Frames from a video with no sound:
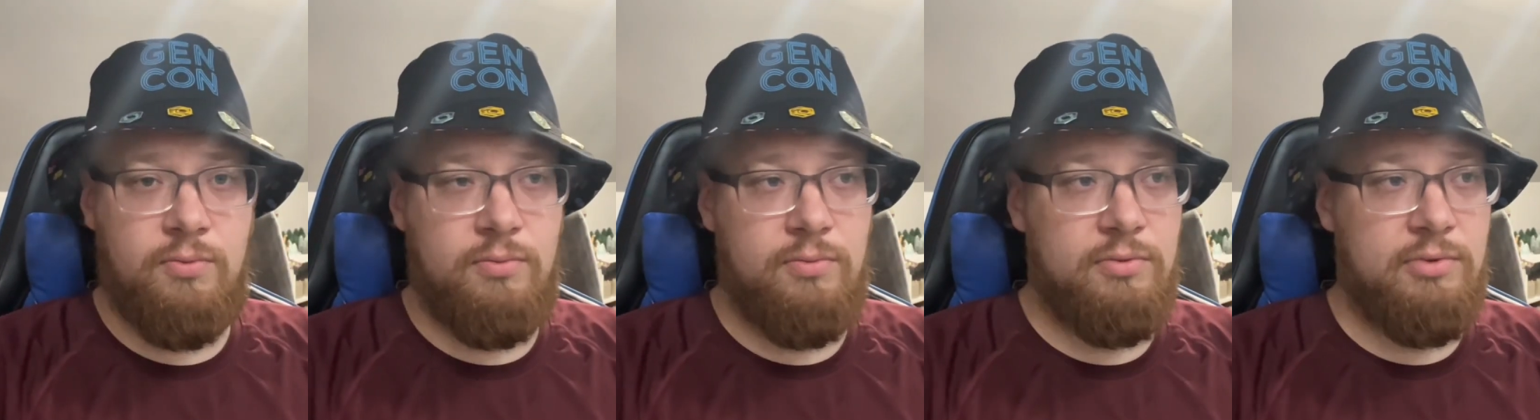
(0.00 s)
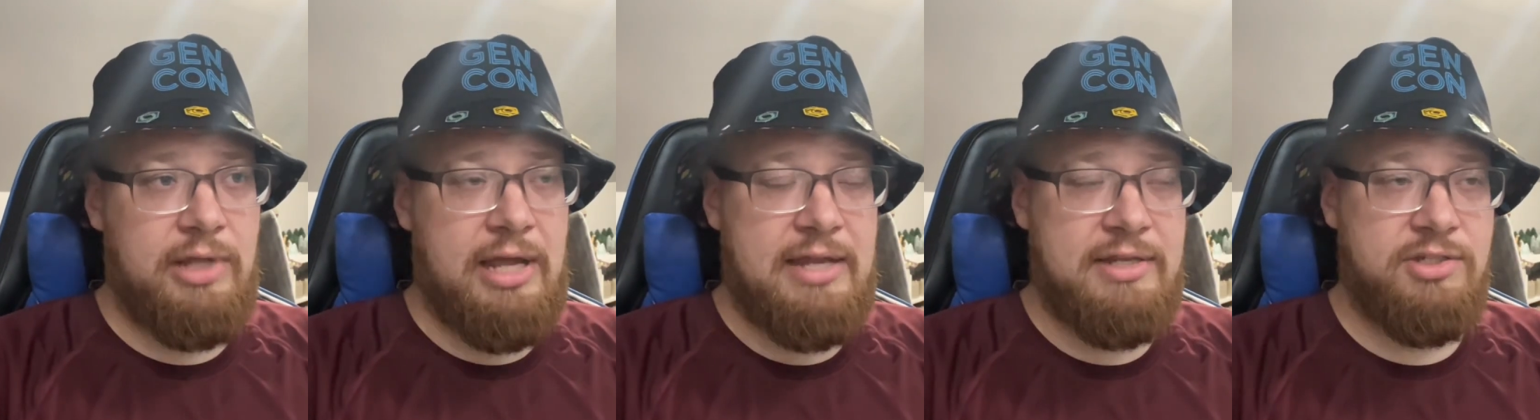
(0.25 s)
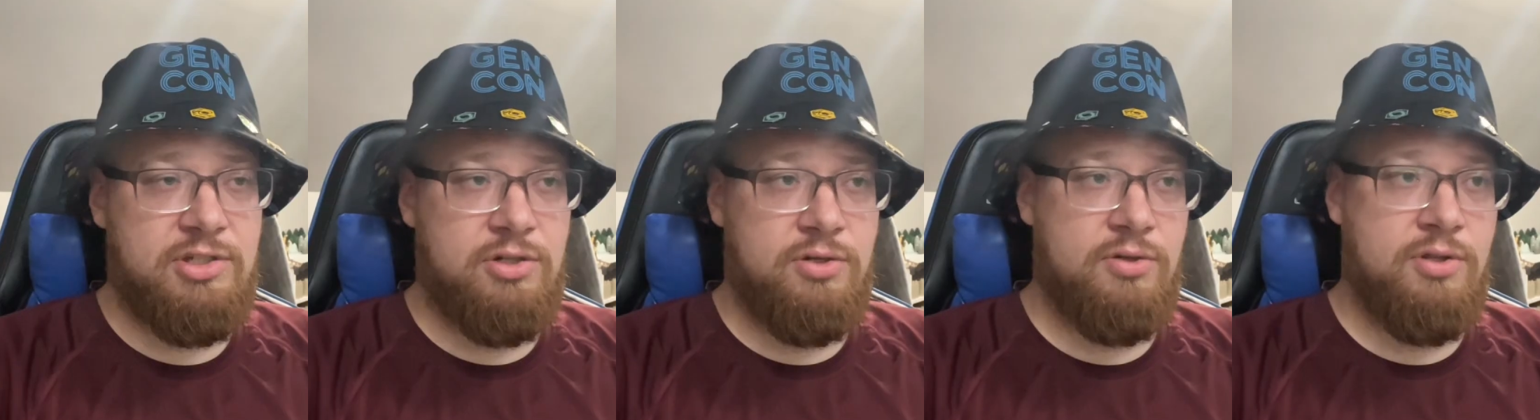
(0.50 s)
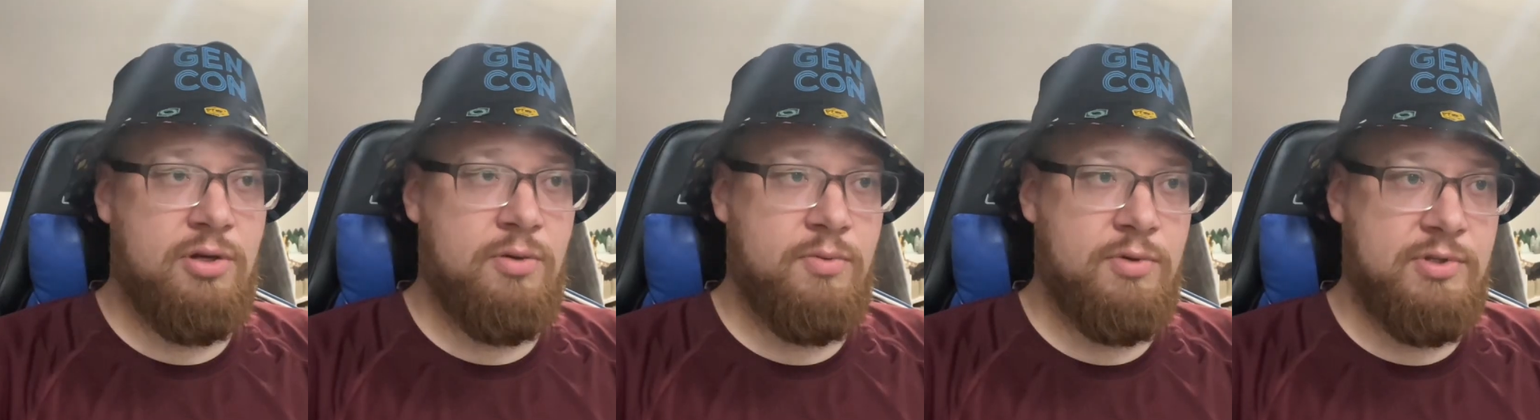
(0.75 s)
Last year
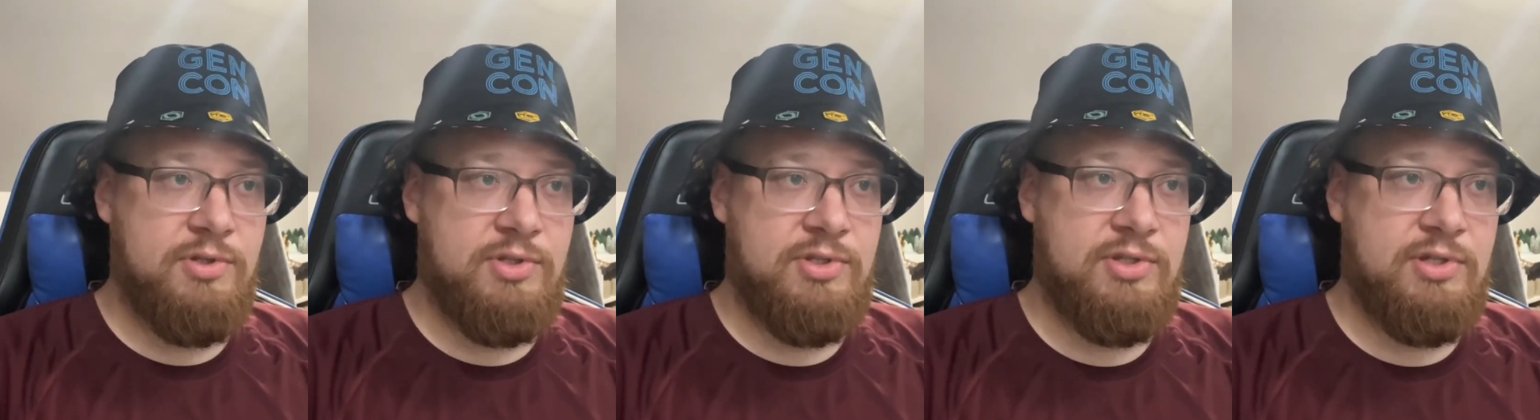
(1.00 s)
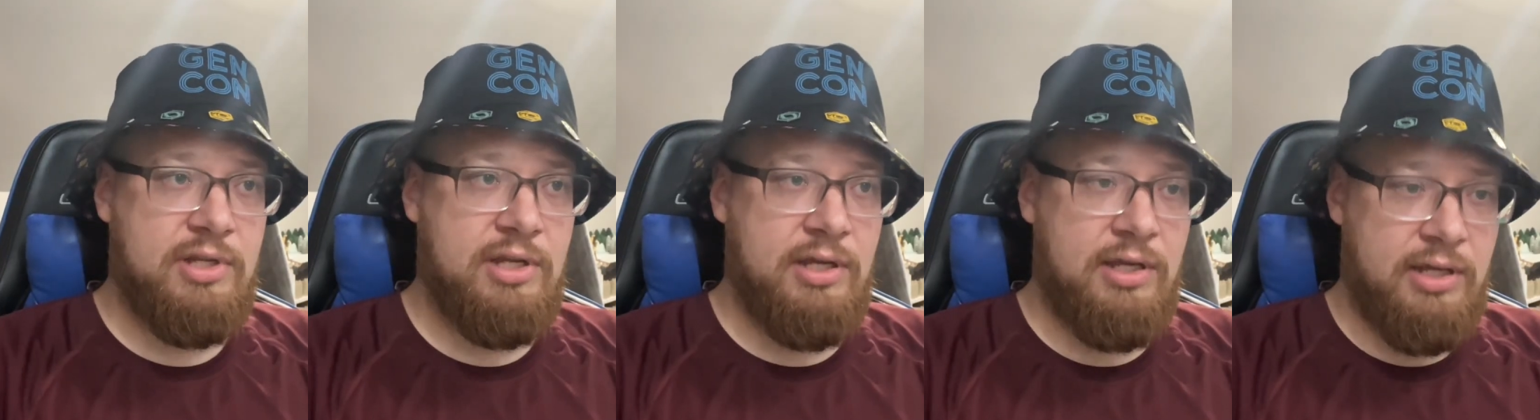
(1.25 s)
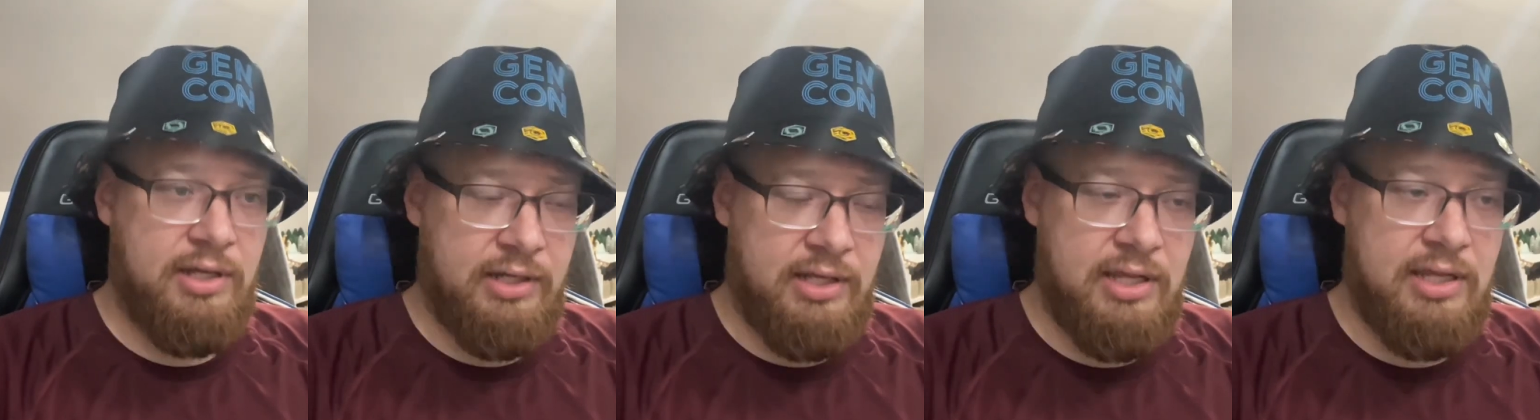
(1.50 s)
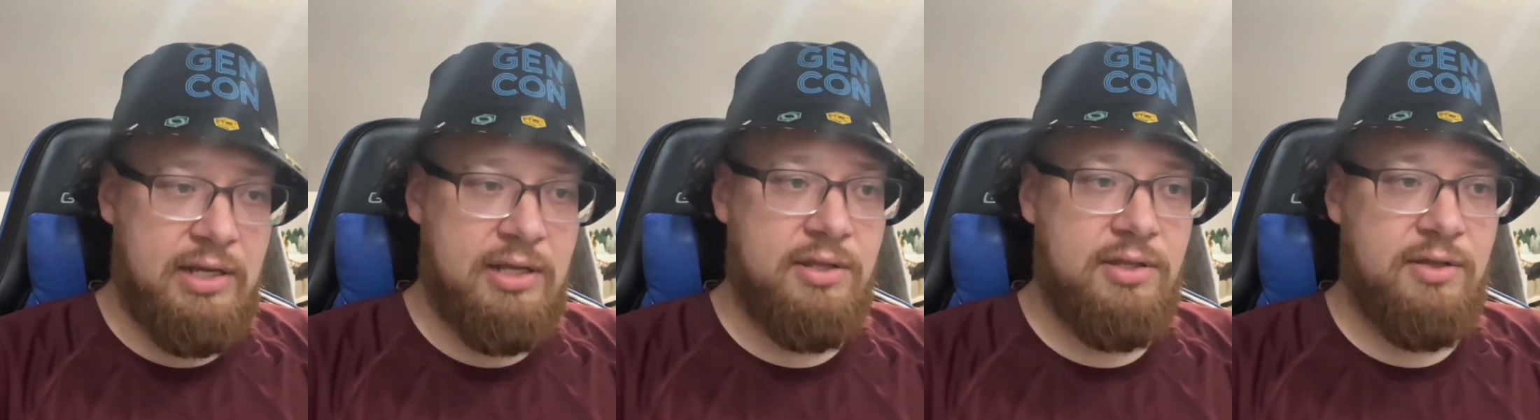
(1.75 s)
there was,
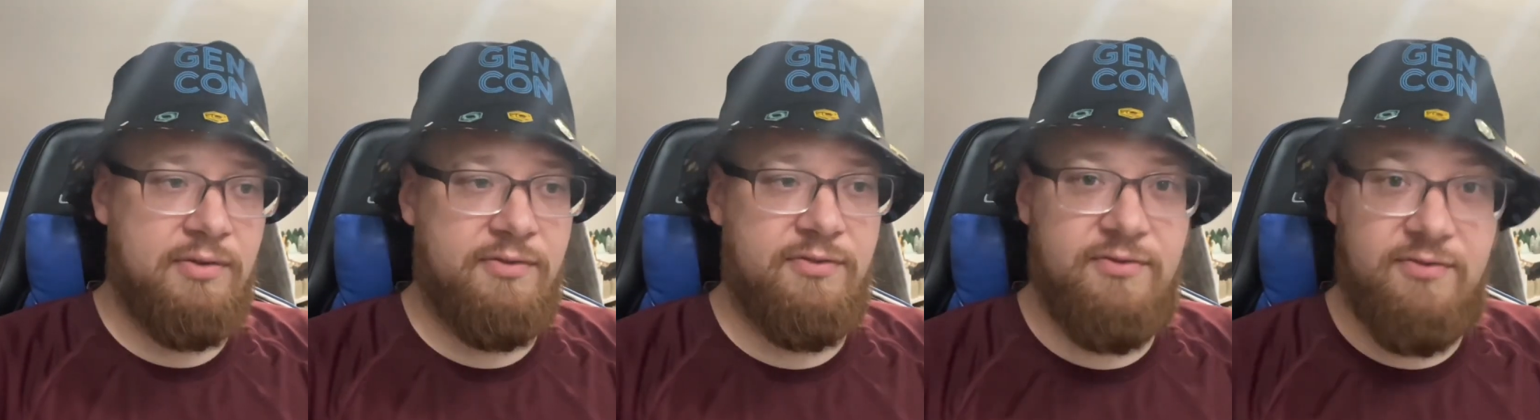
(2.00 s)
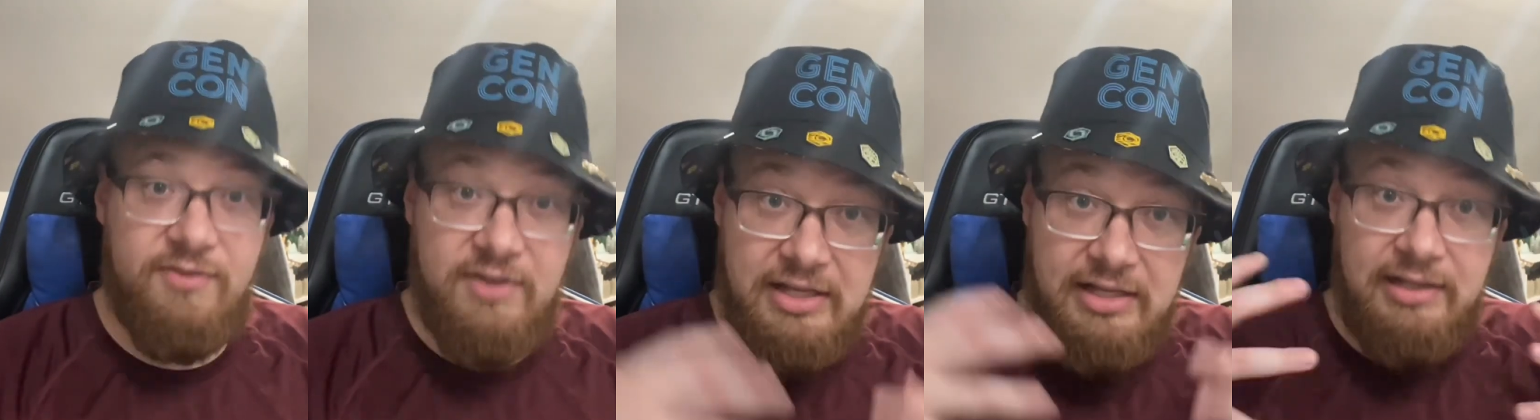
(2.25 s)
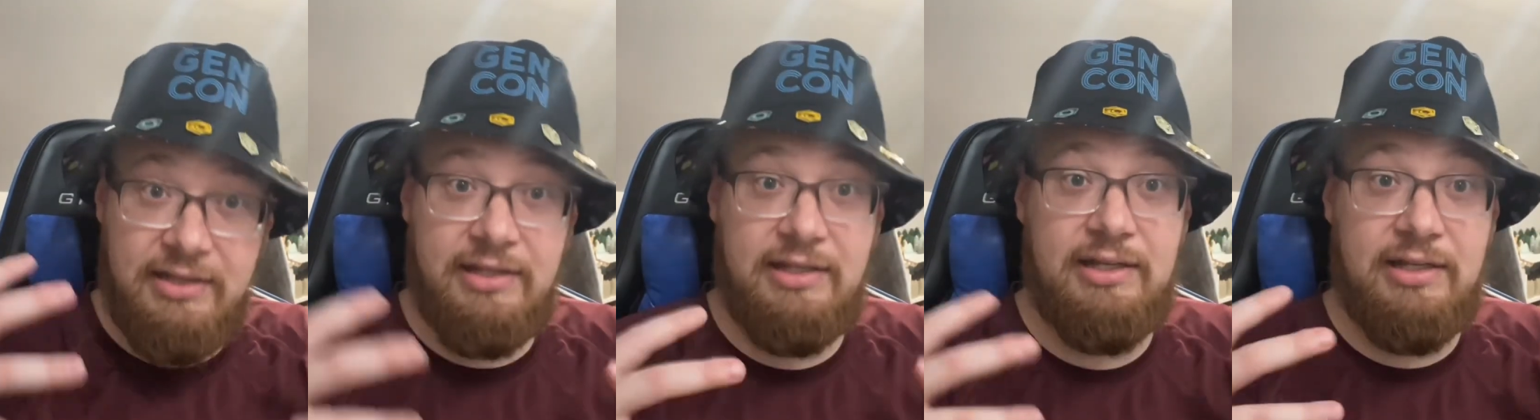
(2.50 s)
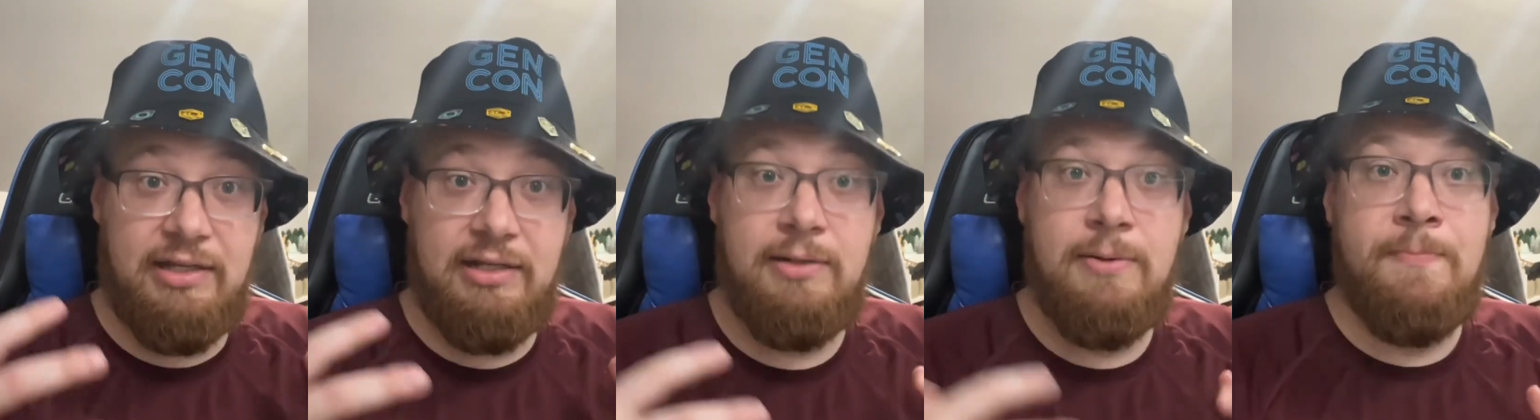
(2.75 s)
again, the
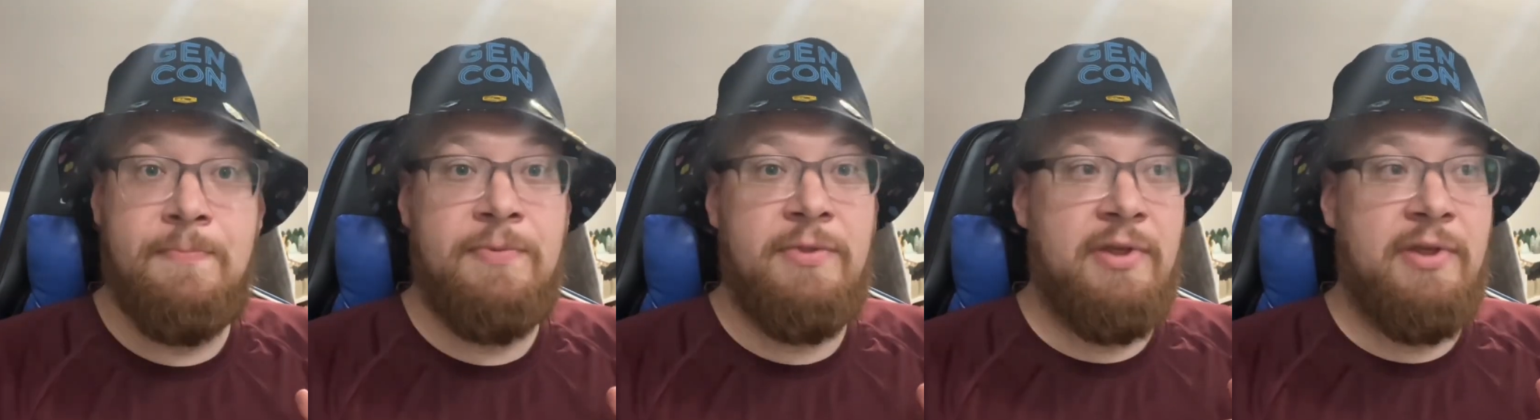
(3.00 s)
feeling